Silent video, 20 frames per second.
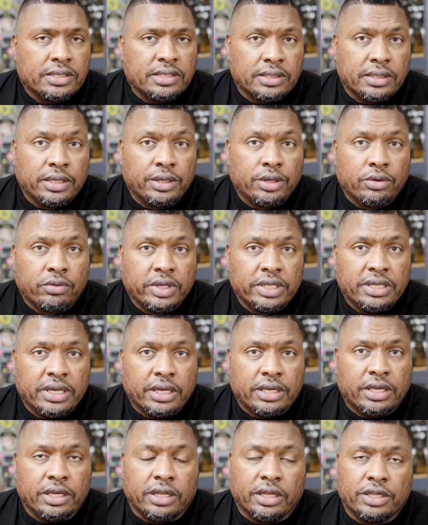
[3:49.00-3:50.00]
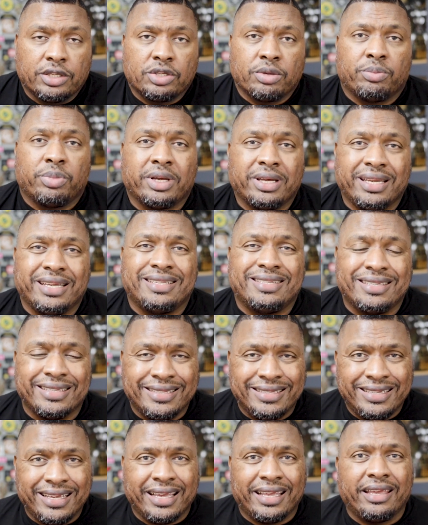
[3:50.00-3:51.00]
It's a little ridiculous, but it's
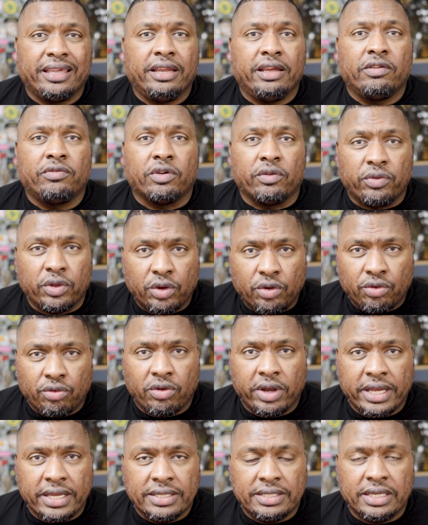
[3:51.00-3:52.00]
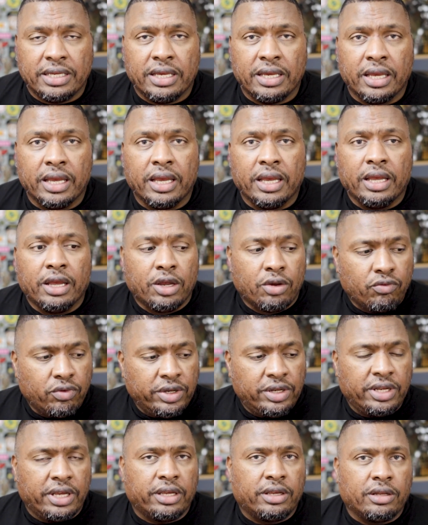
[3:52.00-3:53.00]
indicative of the crazy,
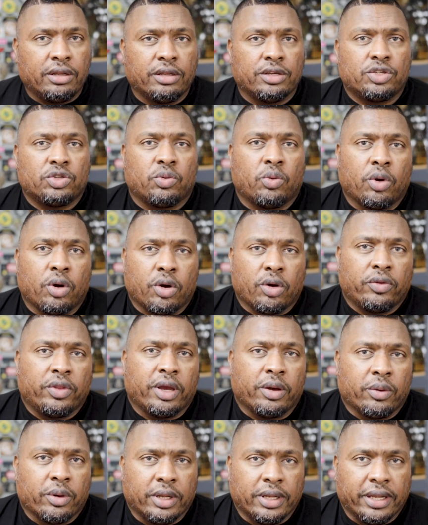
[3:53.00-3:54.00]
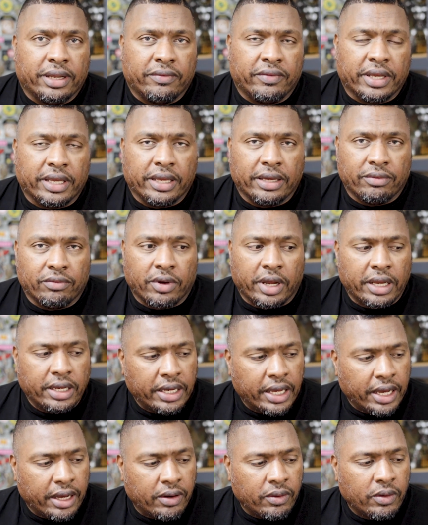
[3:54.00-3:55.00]
ridiculous world that we're living in right
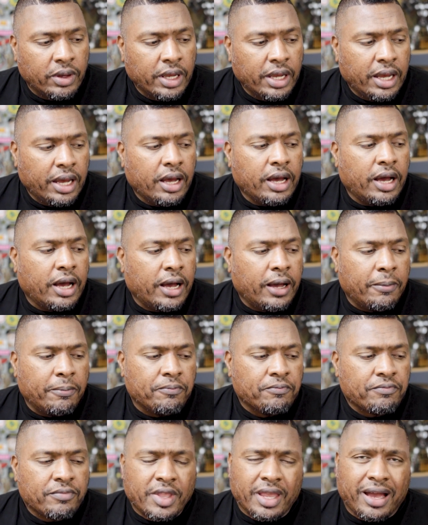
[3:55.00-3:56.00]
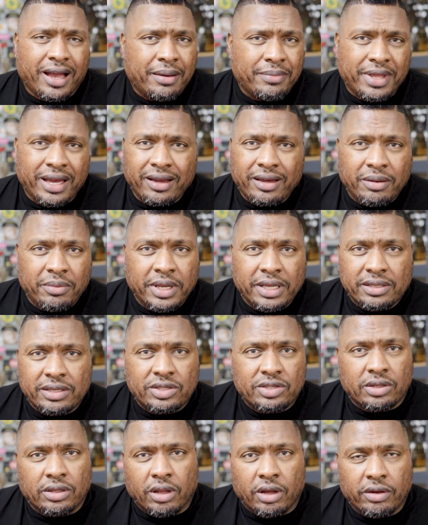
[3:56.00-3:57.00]
now. Um, I'm not going to make
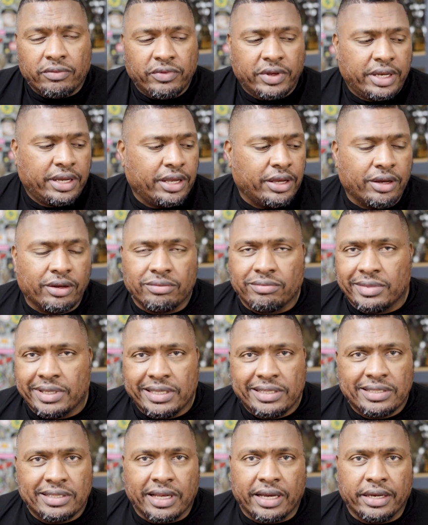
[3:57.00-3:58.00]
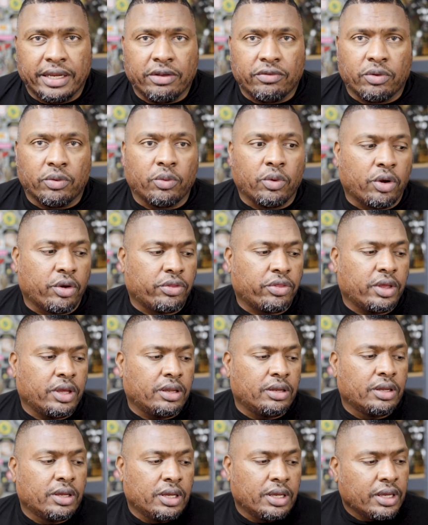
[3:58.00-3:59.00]
this a long video. It's not even worth
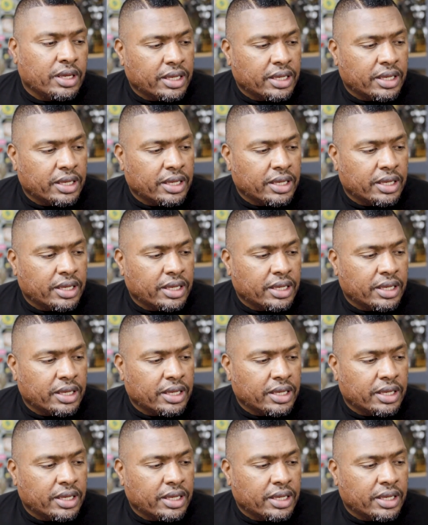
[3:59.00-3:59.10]
it.